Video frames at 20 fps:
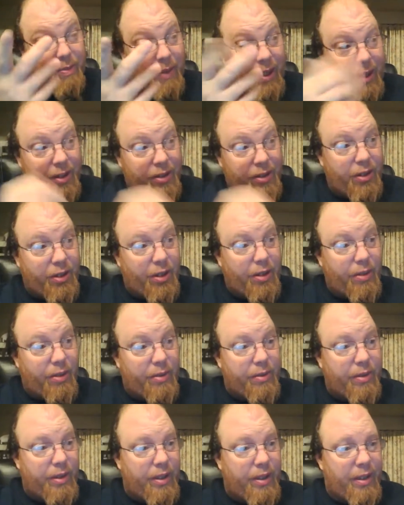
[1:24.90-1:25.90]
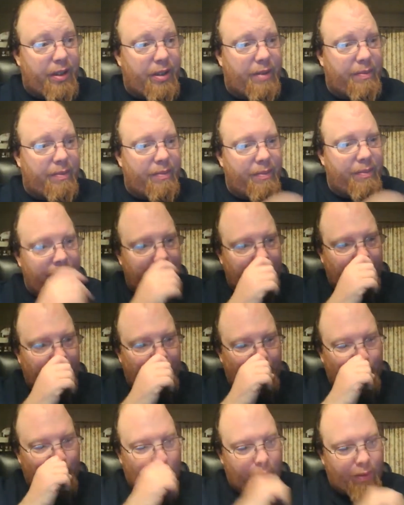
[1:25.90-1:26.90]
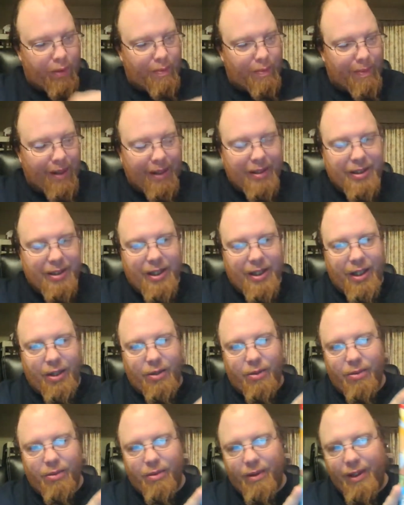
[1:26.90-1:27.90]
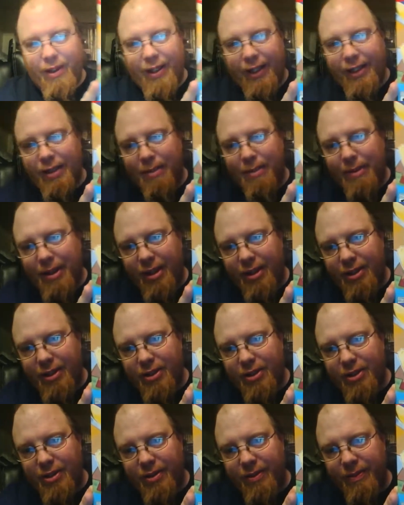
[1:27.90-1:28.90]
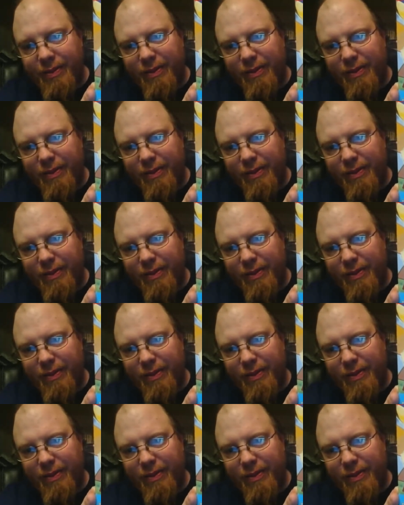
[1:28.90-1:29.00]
box though. Um, this box is kind of cool. I like the box.